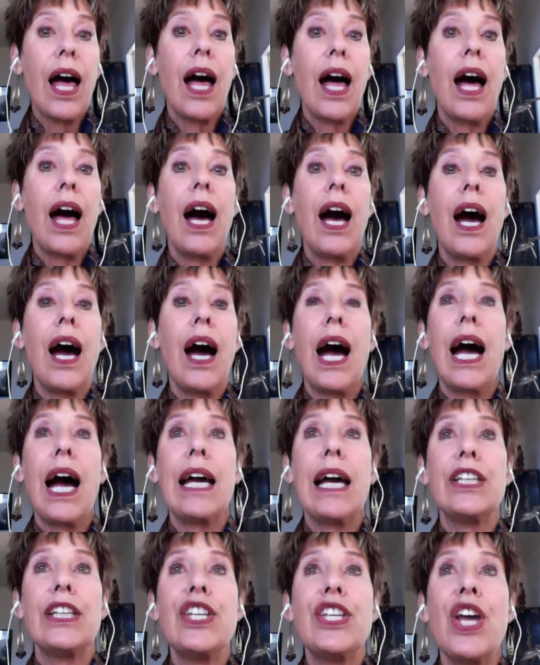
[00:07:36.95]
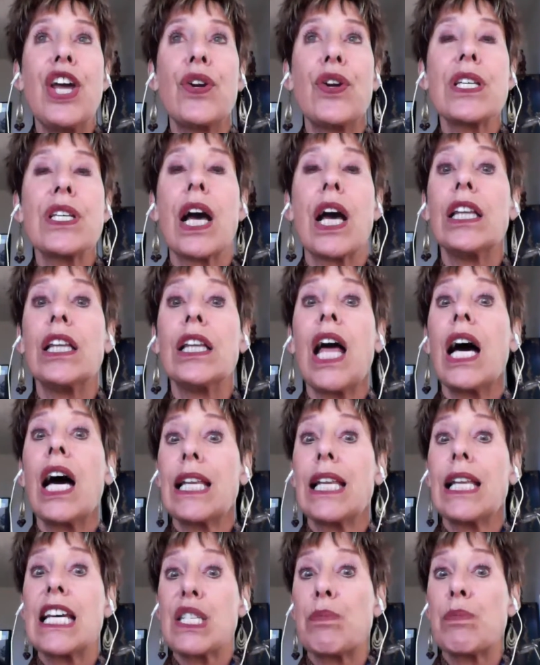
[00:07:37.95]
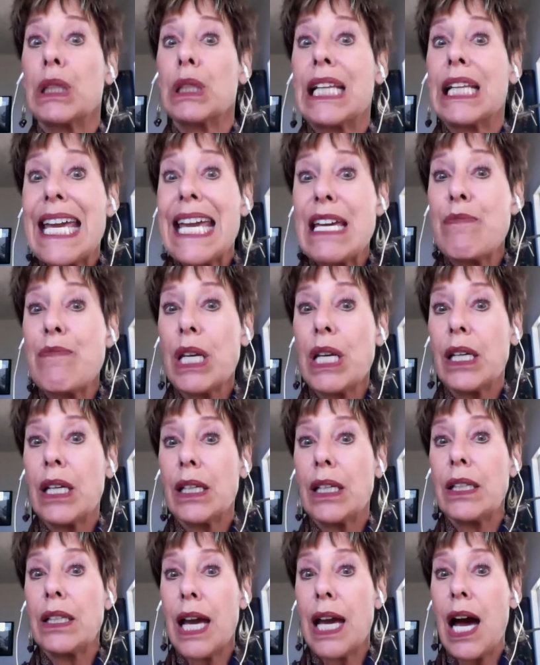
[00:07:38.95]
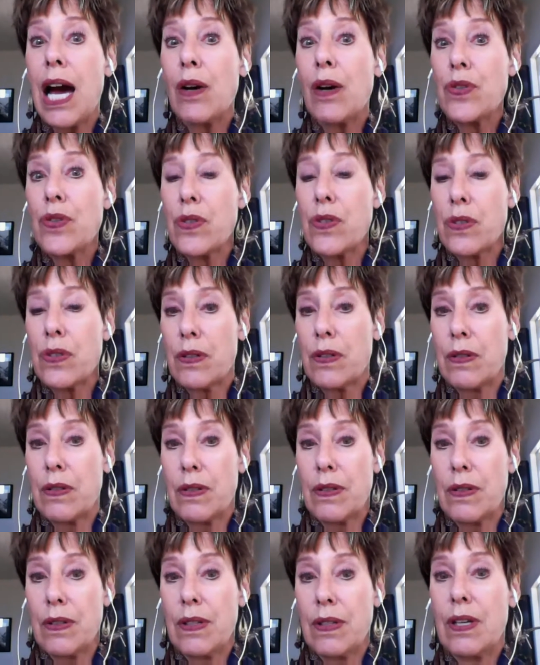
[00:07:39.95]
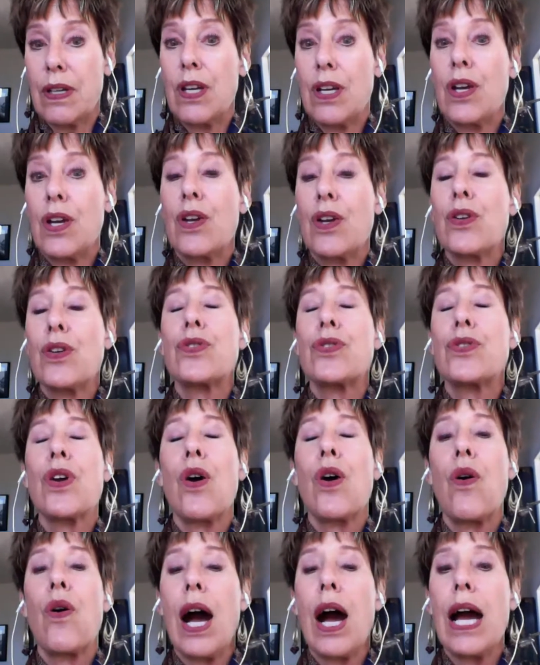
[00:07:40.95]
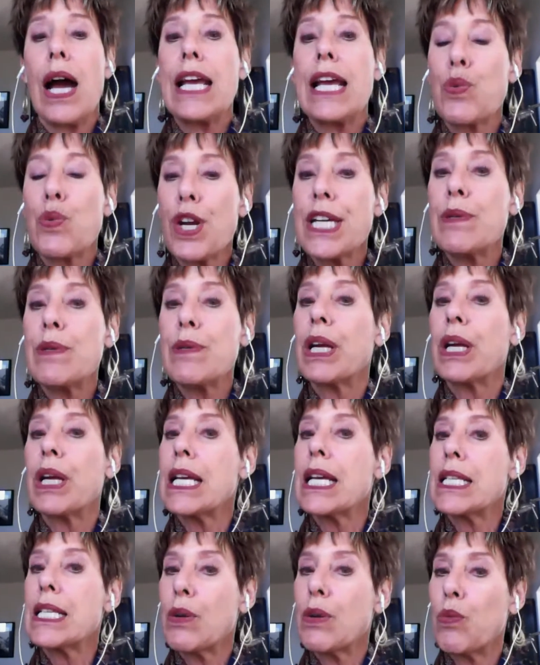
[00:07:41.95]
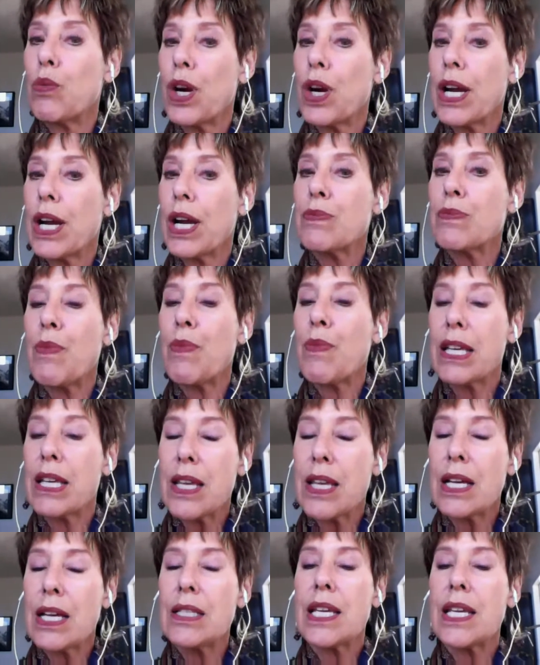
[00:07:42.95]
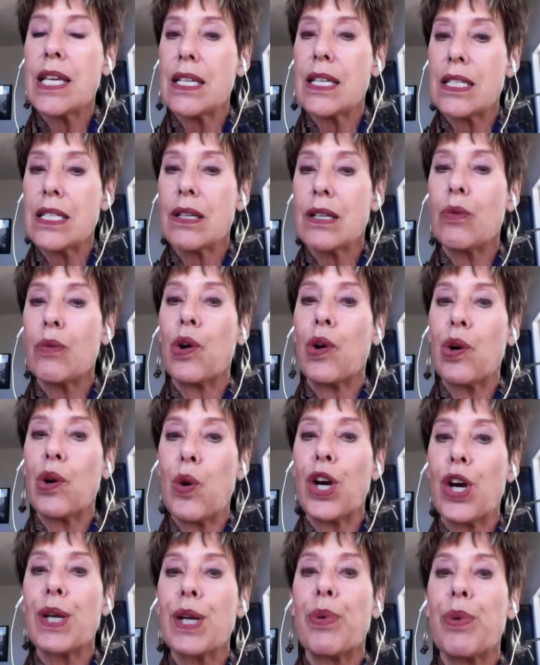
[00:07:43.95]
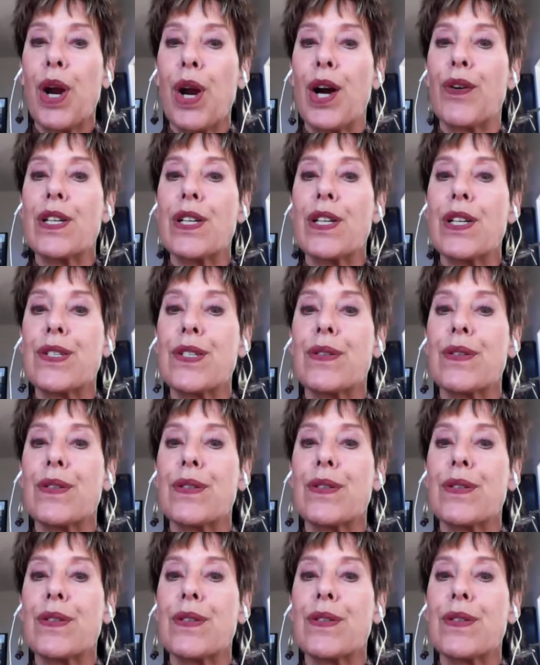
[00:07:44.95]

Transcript: I notice a lot less blame in the house. So it's working, but it's a work, as my son says, we're a work in progress.